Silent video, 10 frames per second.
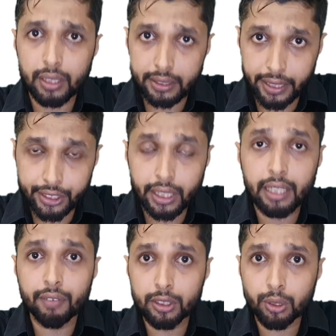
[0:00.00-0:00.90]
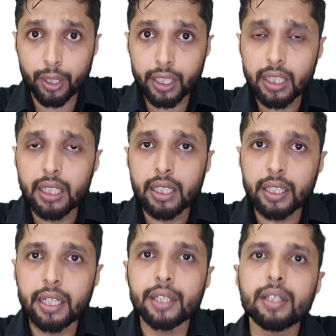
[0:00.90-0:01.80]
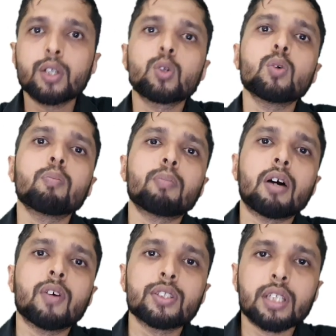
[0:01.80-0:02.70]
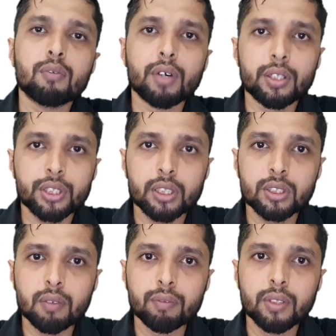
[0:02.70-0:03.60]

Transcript: section 11 related to powers and functions of